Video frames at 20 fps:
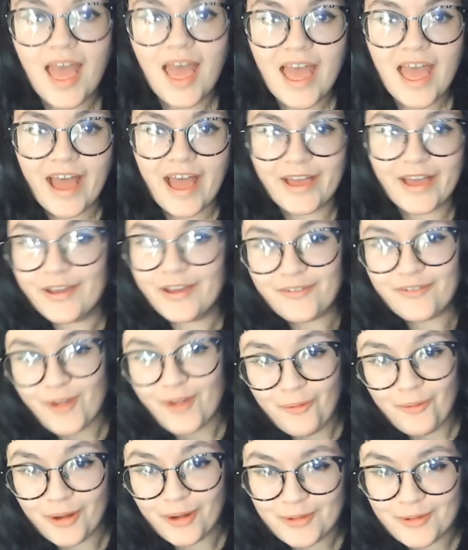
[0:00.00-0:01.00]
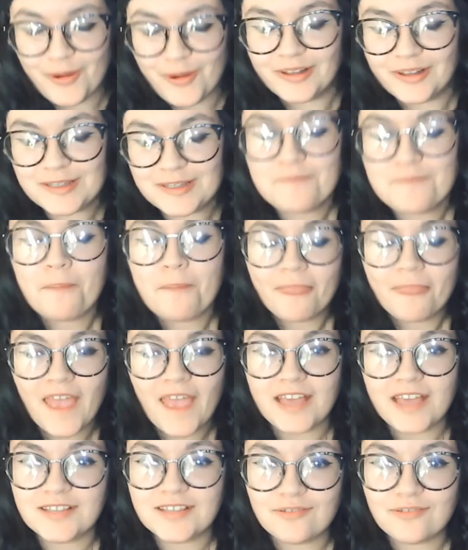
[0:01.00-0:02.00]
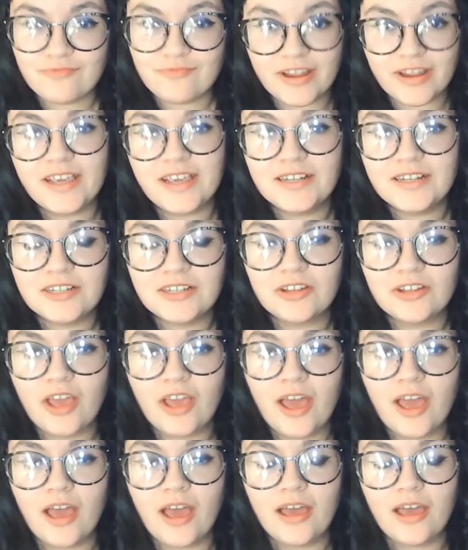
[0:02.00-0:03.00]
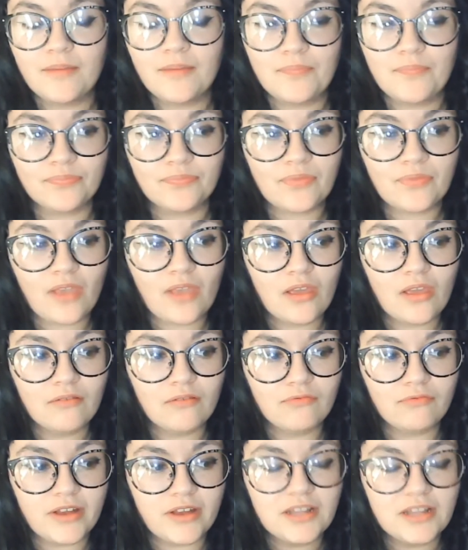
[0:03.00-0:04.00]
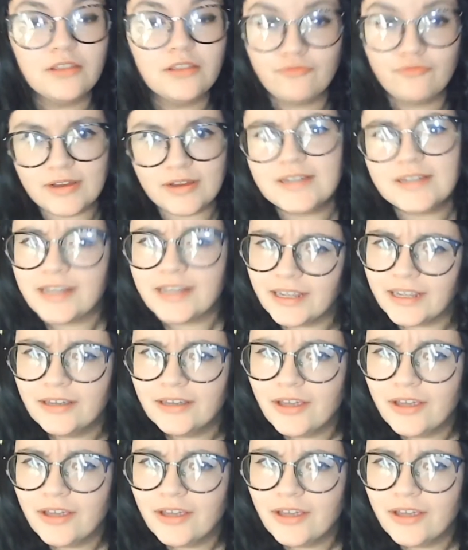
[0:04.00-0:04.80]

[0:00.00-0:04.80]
I forgot what it was, is read the reading,